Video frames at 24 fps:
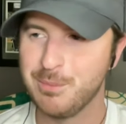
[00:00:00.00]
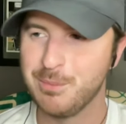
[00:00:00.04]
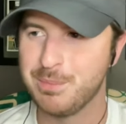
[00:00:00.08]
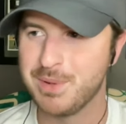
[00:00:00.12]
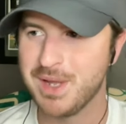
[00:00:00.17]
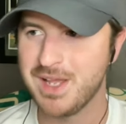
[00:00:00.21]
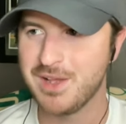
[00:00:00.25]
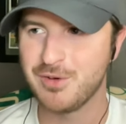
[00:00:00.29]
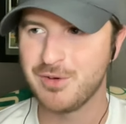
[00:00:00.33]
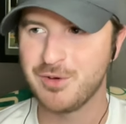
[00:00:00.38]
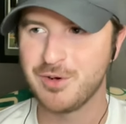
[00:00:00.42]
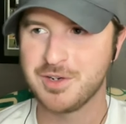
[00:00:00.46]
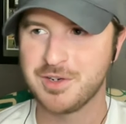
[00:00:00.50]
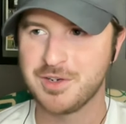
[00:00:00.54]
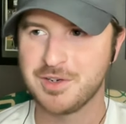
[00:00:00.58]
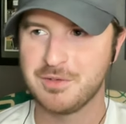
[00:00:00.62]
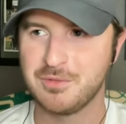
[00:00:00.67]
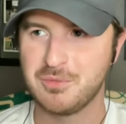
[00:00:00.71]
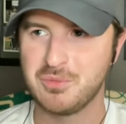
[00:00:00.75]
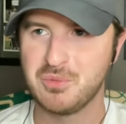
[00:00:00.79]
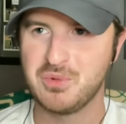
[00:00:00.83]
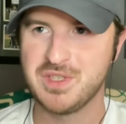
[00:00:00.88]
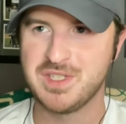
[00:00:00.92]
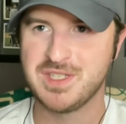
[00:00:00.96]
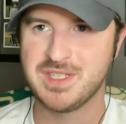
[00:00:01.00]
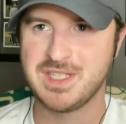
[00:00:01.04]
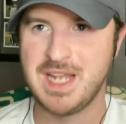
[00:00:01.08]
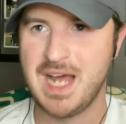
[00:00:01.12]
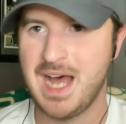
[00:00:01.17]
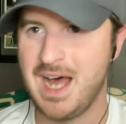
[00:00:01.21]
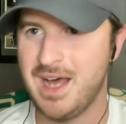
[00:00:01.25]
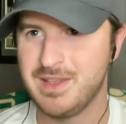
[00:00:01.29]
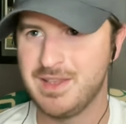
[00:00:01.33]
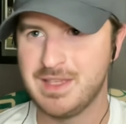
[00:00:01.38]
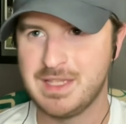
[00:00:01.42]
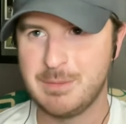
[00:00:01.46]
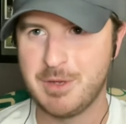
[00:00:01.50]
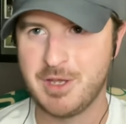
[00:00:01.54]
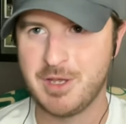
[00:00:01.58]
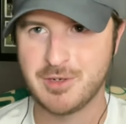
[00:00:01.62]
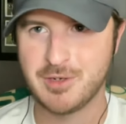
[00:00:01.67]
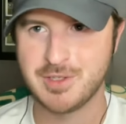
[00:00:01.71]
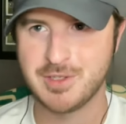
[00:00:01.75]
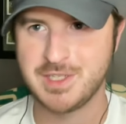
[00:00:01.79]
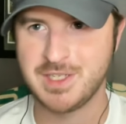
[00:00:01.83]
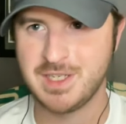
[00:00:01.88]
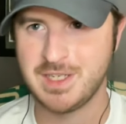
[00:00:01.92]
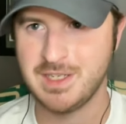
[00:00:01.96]
Baylor was not the
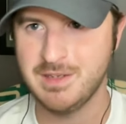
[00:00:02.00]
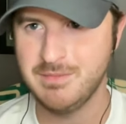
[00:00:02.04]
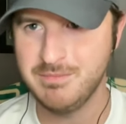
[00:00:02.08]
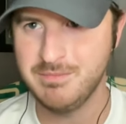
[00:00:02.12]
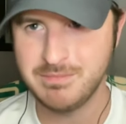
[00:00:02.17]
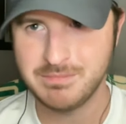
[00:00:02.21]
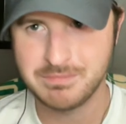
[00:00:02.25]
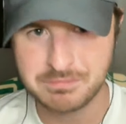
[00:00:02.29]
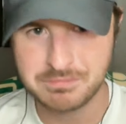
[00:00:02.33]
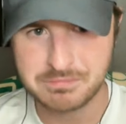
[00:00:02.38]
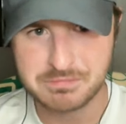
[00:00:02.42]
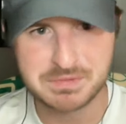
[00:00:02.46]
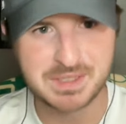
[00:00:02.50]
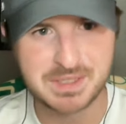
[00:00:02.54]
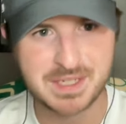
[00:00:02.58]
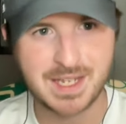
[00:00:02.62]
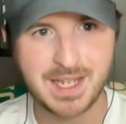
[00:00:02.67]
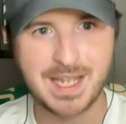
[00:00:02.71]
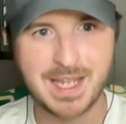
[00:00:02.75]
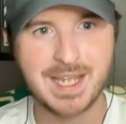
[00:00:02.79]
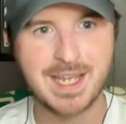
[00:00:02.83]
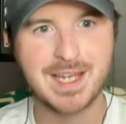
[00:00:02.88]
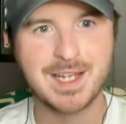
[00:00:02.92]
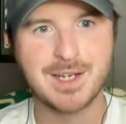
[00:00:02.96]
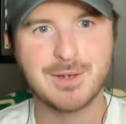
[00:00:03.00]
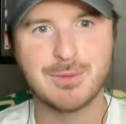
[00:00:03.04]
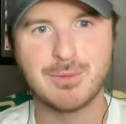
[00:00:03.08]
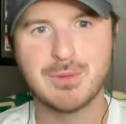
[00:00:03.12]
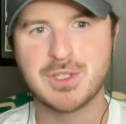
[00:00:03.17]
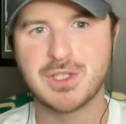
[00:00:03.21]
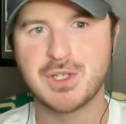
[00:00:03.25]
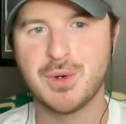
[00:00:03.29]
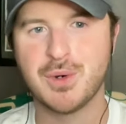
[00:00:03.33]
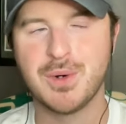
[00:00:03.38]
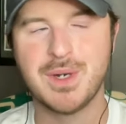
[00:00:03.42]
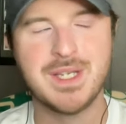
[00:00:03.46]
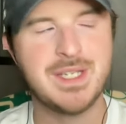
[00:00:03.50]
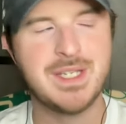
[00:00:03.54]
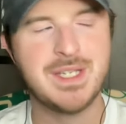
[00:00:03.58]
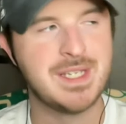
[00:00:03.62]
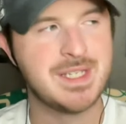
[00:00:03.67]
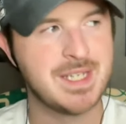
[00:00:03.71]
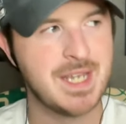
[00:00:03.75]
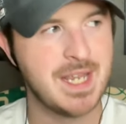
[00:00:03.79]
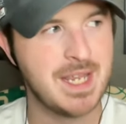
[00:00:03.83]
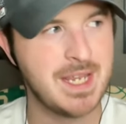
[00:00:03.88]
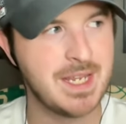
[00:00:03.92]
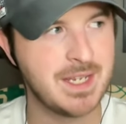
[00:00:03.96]
better team, and it was going
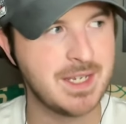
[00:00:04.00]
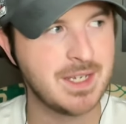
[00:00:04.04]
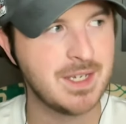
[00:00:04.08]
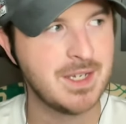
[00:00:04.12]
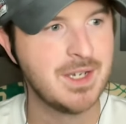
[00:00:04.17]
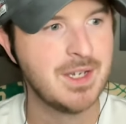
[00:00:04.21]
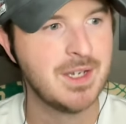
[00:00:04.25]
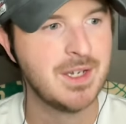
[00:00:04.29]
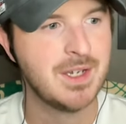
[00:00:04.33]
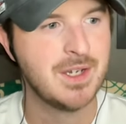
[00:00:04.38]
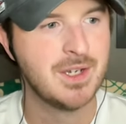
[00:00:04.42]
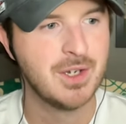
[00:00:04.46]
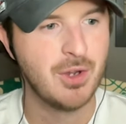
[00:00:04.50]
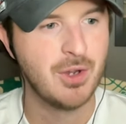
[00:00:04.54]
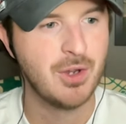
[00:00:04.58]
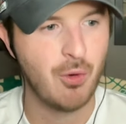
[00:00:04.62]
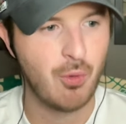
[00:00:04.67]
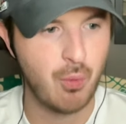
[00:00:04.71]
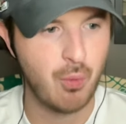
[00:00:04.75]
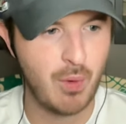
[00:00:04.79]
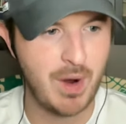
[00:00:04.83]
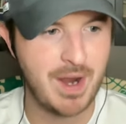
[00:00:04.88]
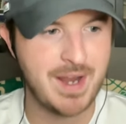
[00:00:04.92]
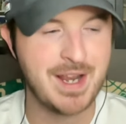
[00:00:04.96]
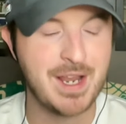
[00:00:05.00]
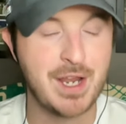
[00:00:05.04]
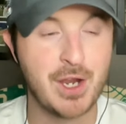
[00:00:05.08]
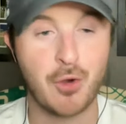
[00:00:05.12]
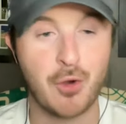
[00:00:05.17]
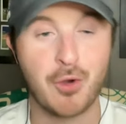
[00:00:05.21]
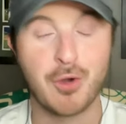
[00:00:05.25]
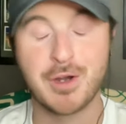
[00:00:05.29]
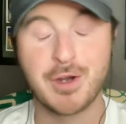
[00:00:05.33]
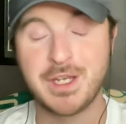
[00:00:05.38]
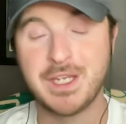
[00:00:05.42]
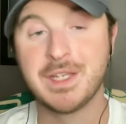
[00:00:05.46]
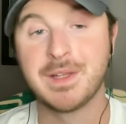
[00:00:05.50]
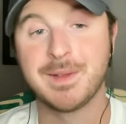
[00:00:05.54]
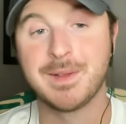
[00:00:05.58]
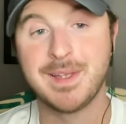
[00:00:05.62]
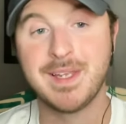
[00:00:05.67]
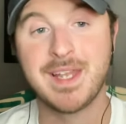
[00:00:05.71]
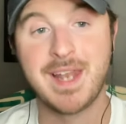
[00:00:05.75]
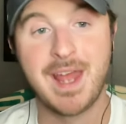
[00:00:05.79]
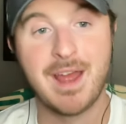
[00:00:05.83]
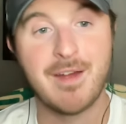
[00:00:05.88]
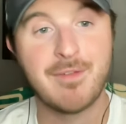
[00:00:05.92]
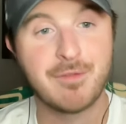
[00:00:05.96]
to take quite a
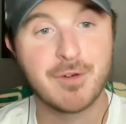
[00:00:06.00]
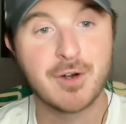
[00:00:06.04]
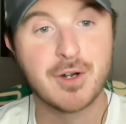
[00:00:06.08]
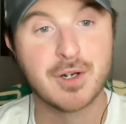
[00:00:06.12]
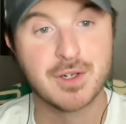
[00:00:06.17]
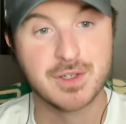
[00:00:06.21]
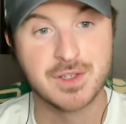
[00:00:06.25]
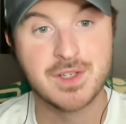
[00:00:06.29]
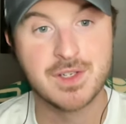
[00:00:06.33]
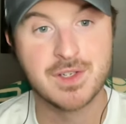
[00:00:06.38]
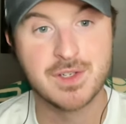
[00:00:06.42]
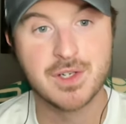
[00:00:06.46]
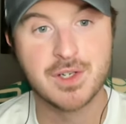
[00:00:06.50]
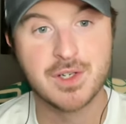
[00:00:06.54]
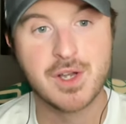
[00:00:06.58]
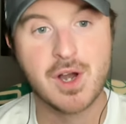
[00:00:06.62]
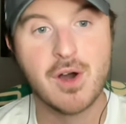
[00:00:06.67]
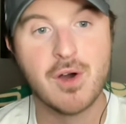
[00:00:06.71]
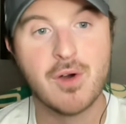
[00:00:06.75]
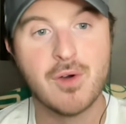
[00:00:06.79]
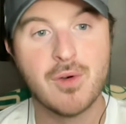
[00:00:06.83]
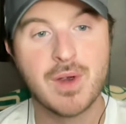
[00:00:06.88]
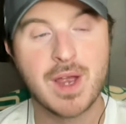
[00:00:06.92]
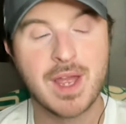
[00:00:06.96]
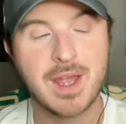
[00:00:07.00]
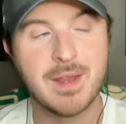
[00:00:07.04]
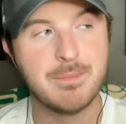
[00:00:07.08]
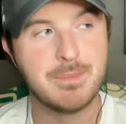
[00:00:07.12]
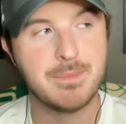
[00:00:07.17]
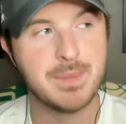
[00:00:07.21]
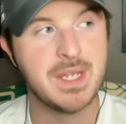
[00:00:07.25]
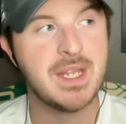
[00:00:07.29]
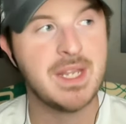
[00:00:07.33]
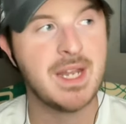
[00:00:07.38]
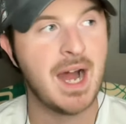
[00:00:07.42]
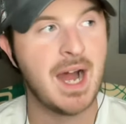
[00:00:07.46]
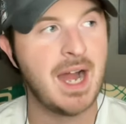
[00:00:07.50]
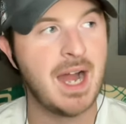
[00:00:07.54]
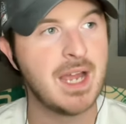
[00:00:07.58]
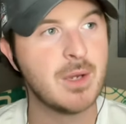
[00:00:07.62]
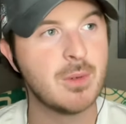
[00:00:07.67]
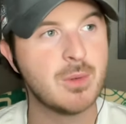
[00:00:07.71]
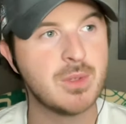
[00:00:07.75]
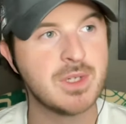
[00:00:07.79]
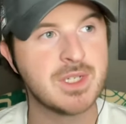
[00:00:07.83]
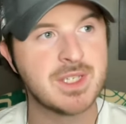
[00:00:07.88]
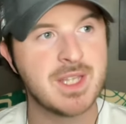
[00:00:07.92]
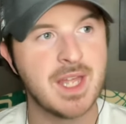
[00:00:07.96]
Herculean effort to go and beat
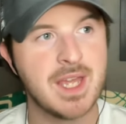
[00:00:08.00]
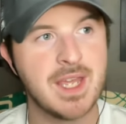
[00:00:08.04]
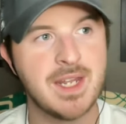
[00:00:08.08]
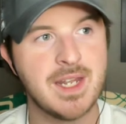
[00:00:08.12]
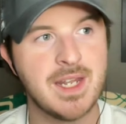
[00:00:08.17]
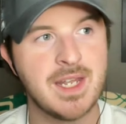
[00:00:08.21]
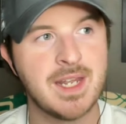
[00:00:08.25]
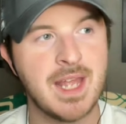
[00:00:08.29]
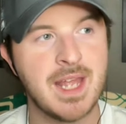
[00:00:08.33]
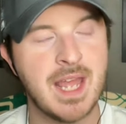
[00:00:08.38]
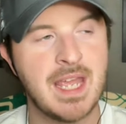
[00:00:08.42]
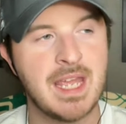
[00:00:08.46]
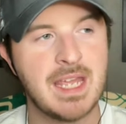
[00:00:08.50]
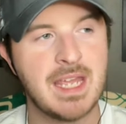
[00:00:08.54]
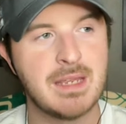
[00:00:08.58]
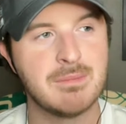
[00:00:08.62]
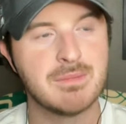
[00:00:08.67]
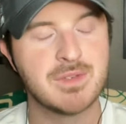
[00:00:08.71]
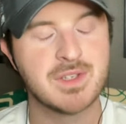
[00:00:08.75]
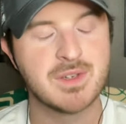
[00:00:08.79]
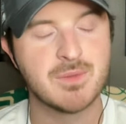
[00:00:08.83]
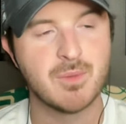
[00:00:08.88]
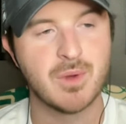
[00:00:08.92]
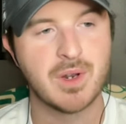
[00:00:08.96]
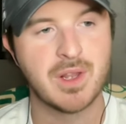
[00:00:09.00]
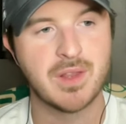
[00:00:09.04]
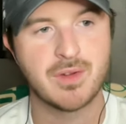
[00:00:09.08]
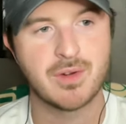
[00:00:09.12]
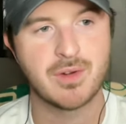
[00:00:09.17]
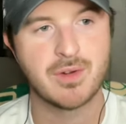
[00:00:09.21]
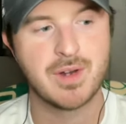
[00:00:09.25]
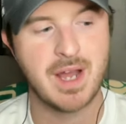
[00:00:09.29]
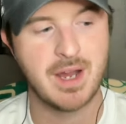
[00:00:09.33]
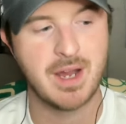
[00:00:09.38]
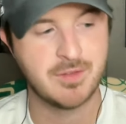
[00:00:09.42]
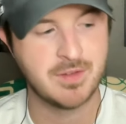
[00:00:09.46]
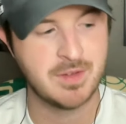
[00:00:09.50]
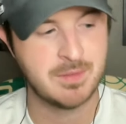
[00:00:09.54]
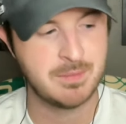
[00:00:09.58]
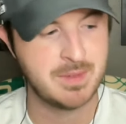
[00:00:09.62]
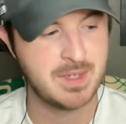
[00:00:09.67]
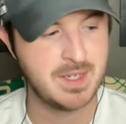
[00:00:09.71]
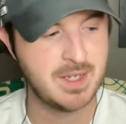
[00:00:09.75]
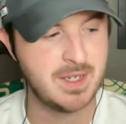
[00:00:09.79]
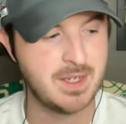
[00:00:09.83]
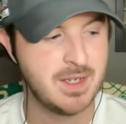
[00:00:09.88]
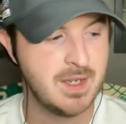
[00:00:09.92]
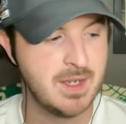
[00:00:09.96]
Iowa State in Ames. And what it turned out to
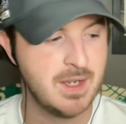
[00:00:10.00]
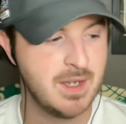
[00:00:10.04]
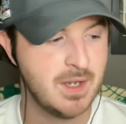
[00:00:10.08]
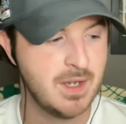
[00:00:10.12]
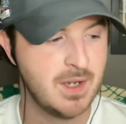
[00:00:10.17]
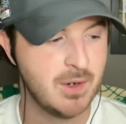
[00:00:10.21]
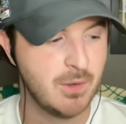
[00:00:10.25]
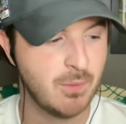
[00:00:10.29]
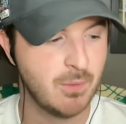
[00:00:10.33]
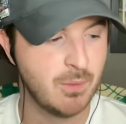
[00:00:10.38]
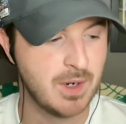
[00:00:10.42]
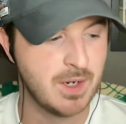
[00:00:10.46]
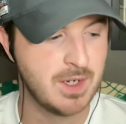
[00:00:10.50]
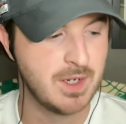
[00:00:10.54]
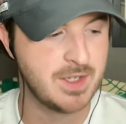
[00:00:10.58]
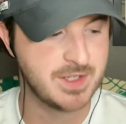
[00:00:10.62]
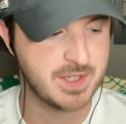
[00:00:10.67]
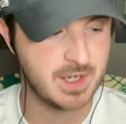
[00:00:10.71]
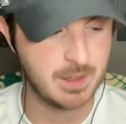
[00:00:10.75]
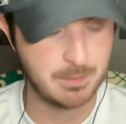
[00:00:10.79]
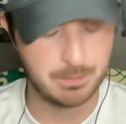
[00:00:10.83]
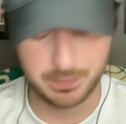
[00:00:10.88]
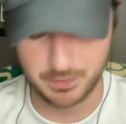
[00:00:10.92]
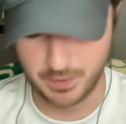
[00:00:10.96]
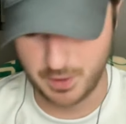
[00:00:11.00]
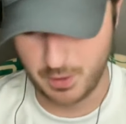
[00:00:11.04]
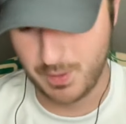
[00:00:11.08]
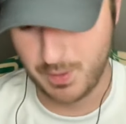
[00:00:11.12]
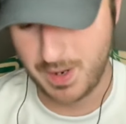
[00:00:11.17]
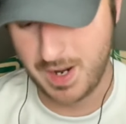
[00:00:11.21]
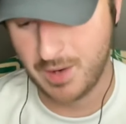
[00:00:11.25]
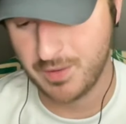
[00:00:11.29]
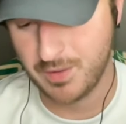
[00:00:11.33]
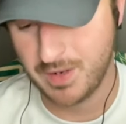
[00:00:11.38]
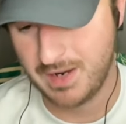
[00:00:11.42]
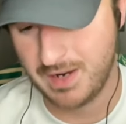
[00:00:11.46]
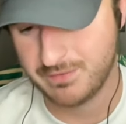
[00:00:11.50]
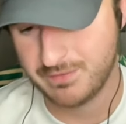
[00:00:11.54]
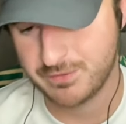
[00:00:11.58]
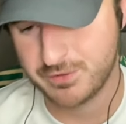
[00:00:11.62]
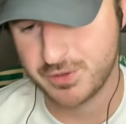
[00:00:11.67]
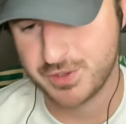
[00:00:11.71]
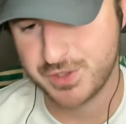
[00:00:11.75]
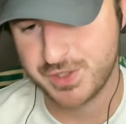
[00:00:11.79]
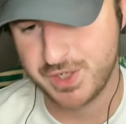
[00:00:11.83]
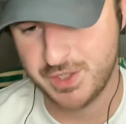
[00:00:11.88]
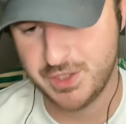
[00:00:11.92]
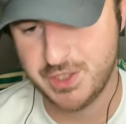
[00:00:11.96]
be was a blowout
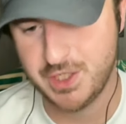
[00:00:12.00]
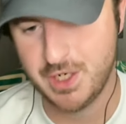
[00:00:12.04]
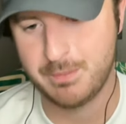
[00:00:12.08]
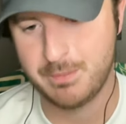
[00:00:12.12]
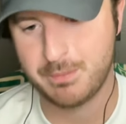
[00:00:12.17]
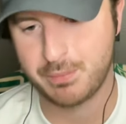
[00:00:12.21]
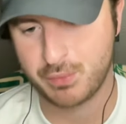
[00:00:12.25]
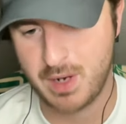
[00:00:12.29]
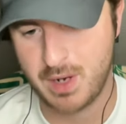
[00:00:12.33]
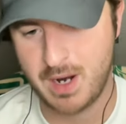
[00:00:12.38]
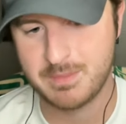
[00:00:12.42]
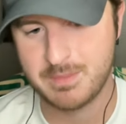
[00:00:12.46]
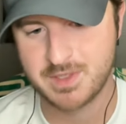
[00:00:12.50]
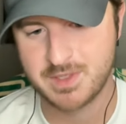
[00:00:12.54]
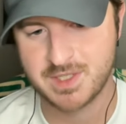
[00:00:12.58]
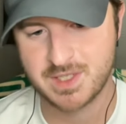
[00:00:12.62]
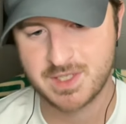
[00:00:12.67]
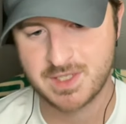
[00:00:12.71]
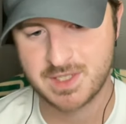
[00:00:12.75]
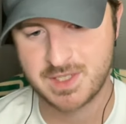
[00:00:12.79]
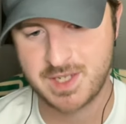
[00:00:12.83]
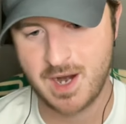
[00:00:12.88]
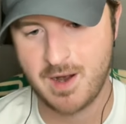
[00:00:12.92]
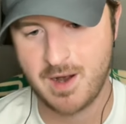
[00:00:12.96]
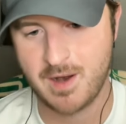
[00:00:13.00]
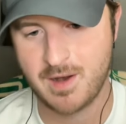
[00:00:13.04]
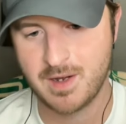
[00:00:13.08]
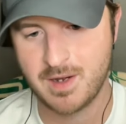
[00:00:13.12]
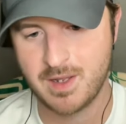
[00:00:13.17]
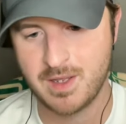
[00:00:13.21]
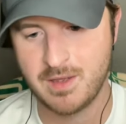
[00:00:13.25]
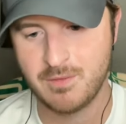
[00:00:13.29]
after such a promising start.